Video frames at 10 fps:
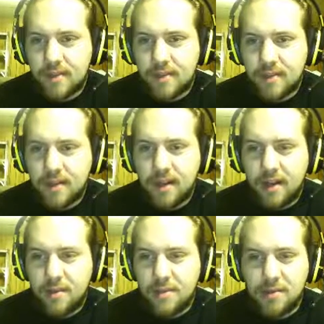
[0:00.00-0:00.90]
Look at how
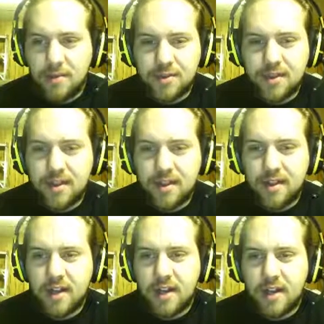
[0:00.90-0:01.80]
much emotion, look at
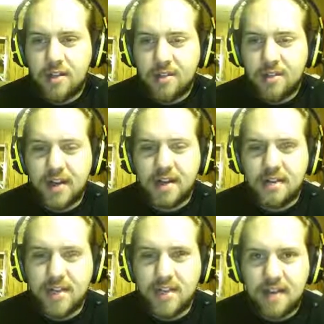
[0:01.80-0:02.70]
how much freaking
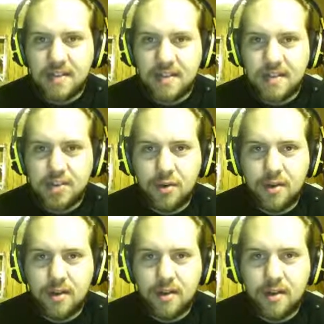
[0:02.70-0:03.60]
sadness I showed in
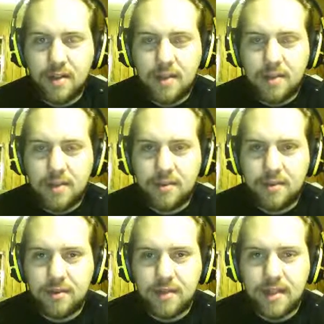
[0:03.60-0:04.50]
uh, episode,
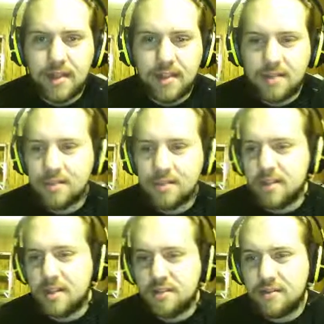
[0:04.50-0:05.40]
the last episode because of